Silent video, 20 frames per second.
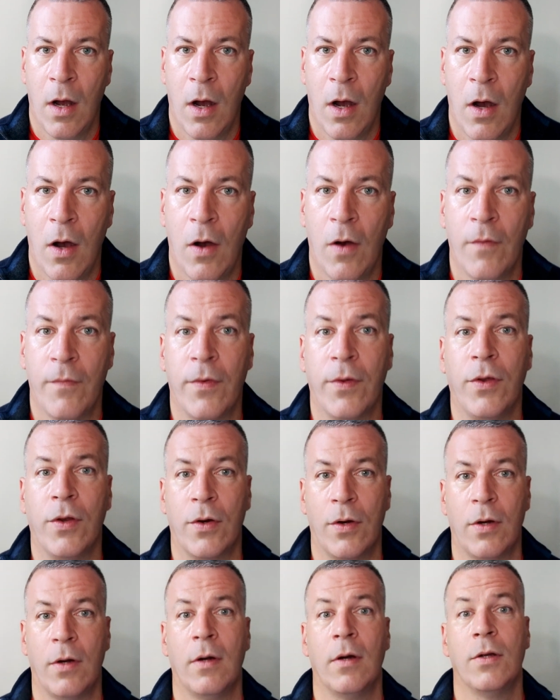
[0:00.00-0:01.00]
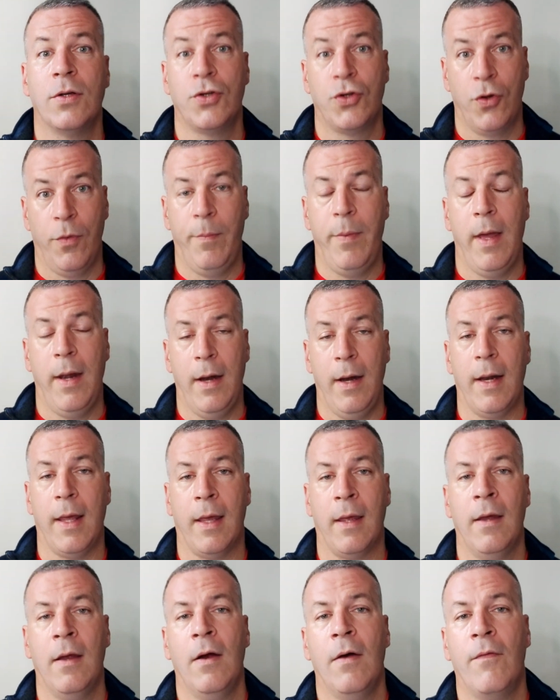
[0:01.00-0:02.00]
of your stupidity
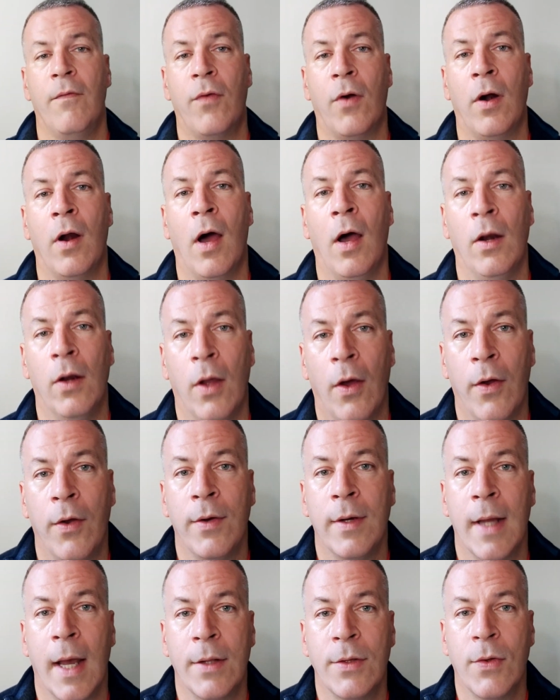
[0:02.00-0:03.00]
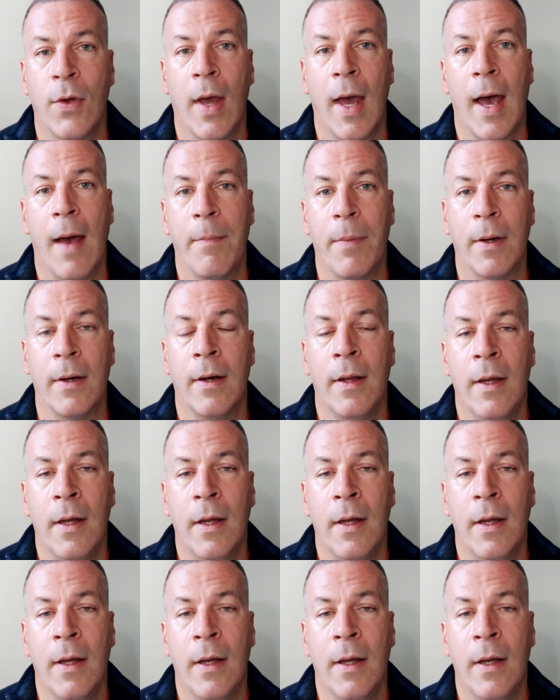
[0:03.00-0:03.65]
for allowing that to happen.